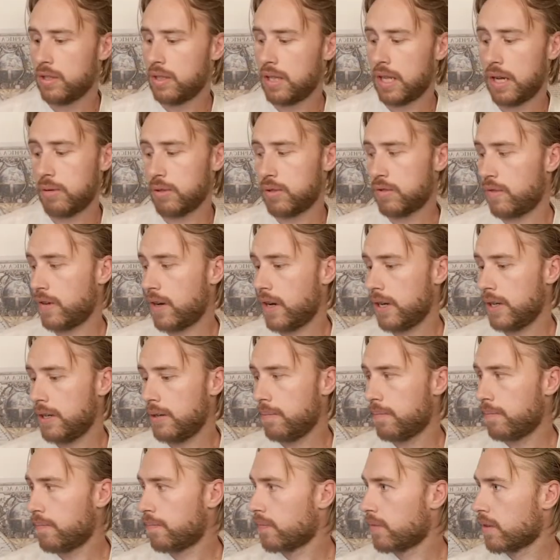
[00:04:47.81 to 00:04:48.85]
That was
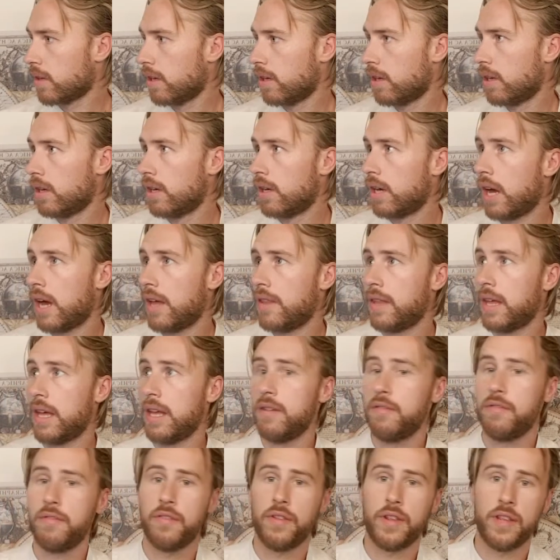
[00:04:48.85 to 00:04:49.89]
fine. And then
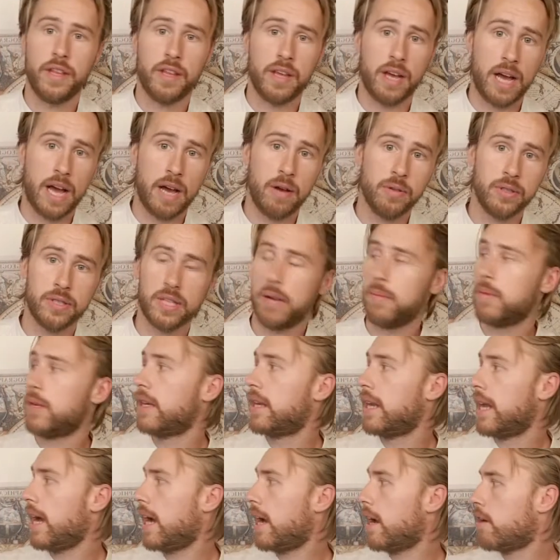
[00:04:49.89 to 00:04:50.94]
for the house that I'm in
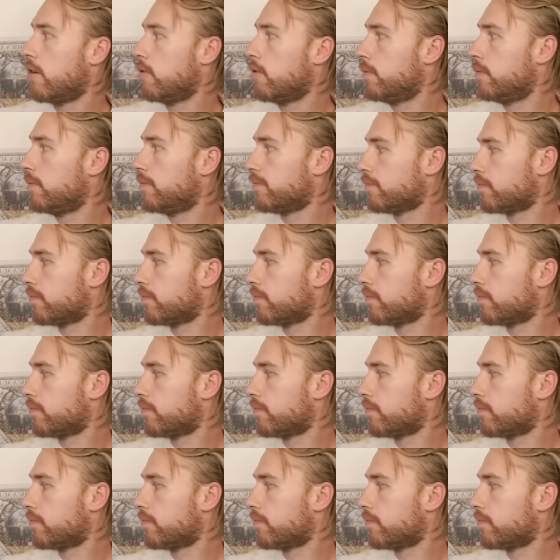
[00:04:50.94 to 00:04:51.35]
now,